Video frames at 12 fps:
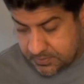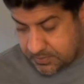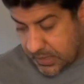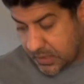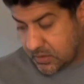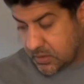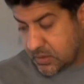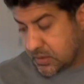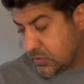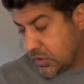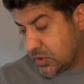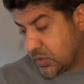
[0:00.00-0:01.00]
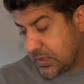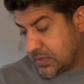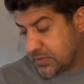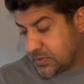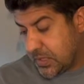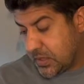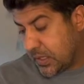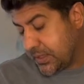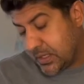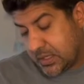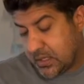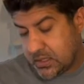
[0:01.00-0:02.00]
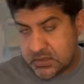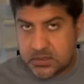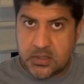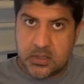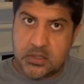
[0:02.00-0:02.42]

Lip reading: I don't know nutrition-wise if it's better. I think it is.